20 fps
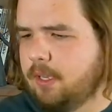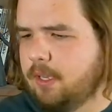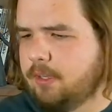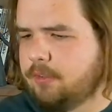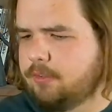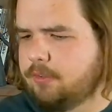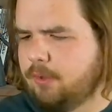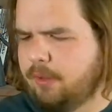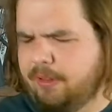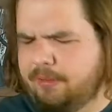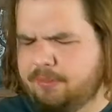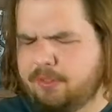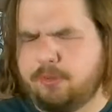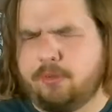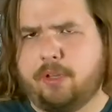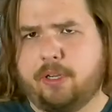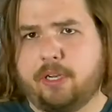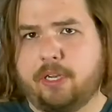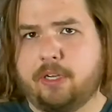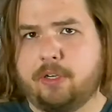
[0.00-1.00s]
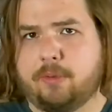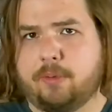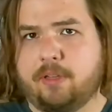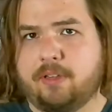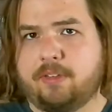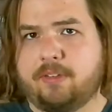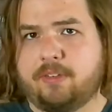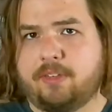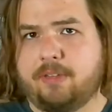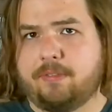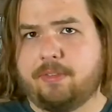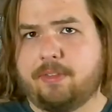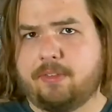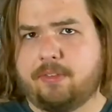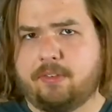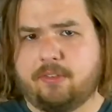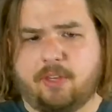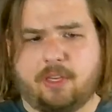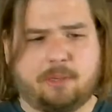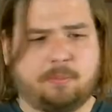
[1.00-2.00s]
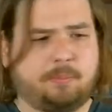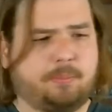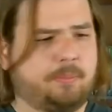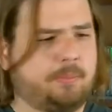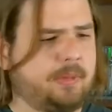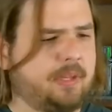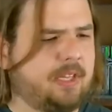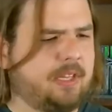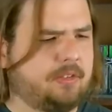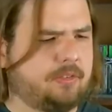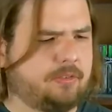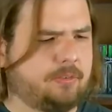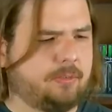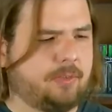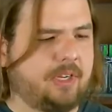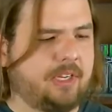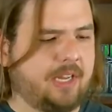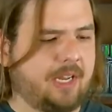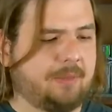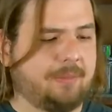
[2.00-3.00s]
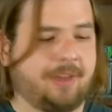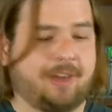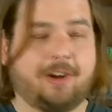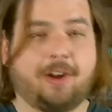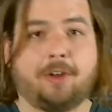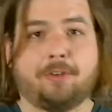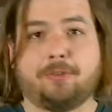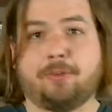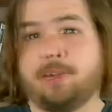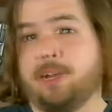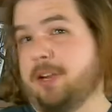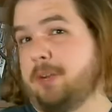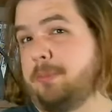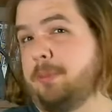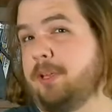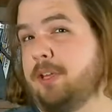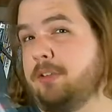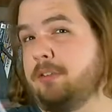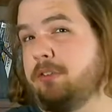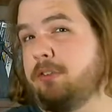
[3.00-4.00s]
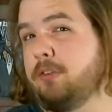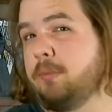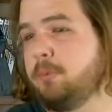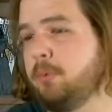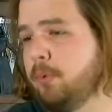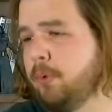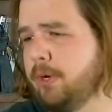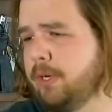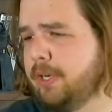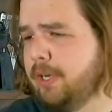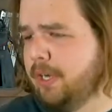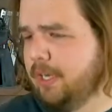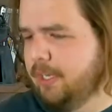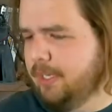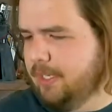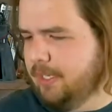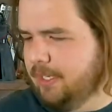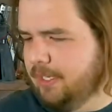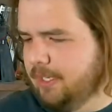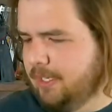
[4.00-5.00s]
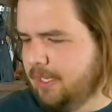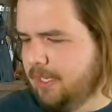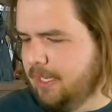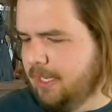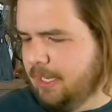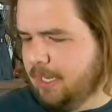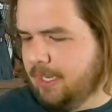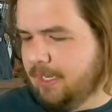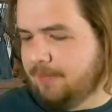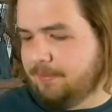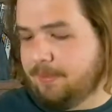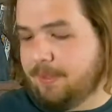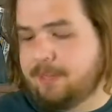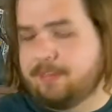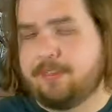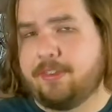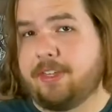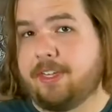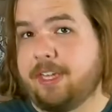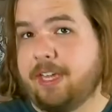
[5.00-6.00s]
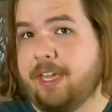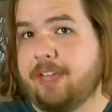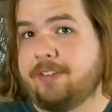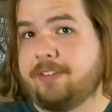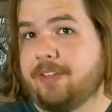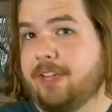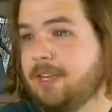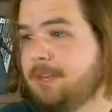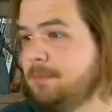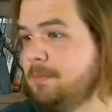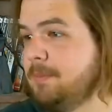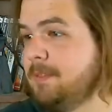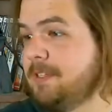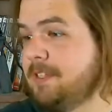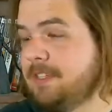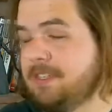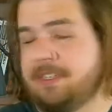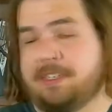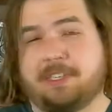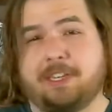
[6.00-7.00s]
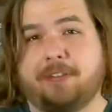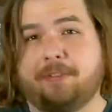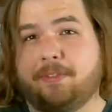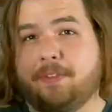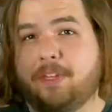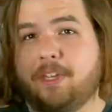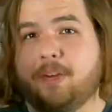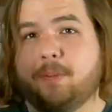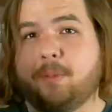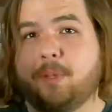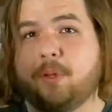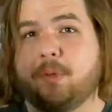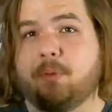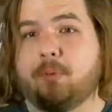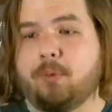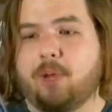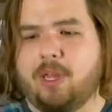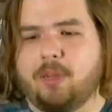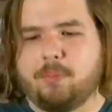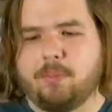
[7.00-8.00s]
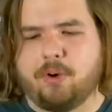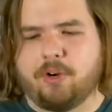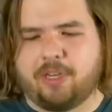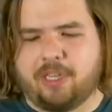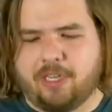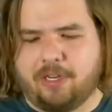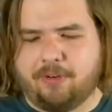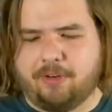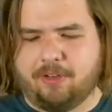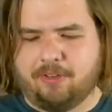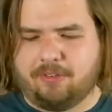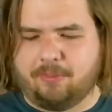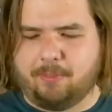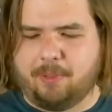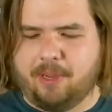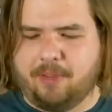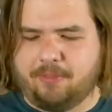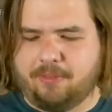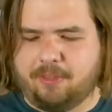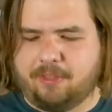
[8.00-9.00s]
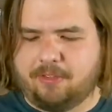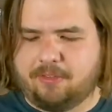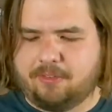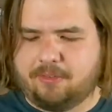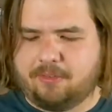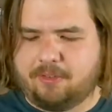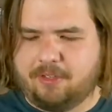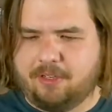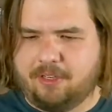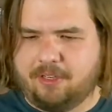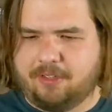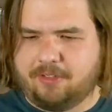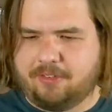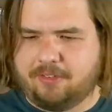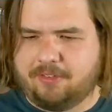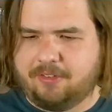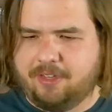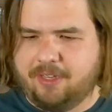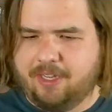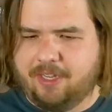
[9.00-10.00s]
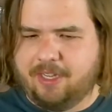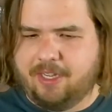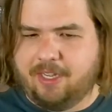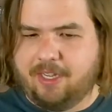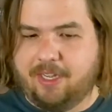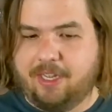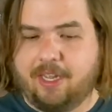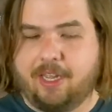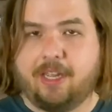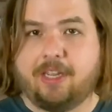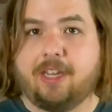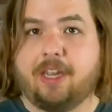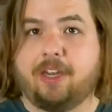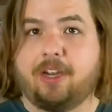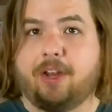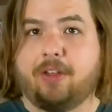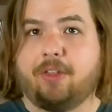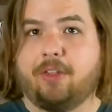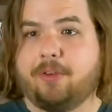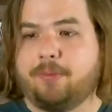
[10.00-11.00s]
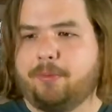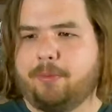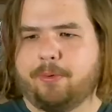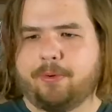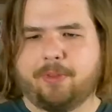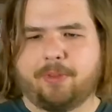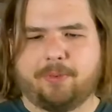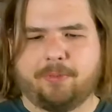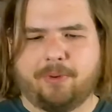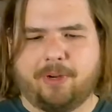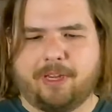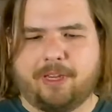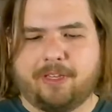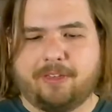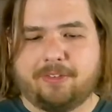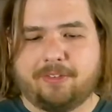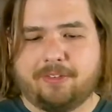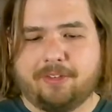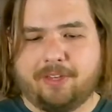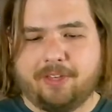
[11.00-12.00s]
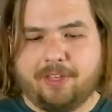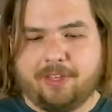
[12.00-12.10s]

So I'll have to look into it and see if this is a PS3 game that also got a PS2 port. And if that's the case, I'm definitely going to be way more curious about this, because, again, I love Lord of the Rings,